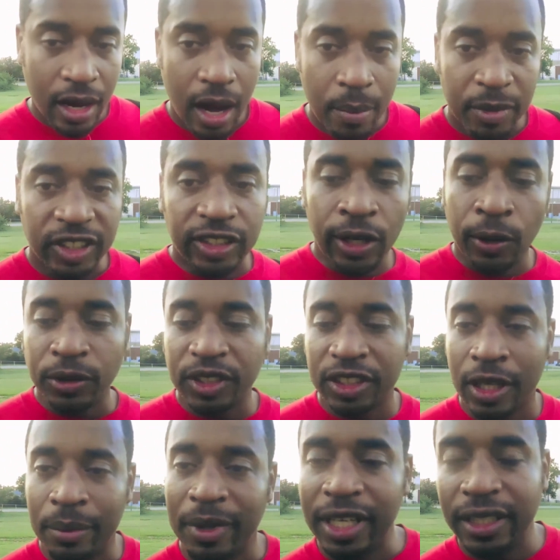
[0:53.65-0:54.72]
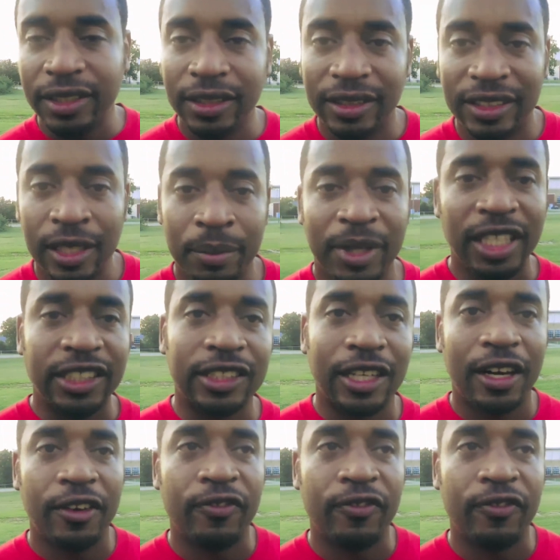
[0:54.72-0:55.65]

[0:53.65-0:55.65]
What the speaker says: gonna toast some of this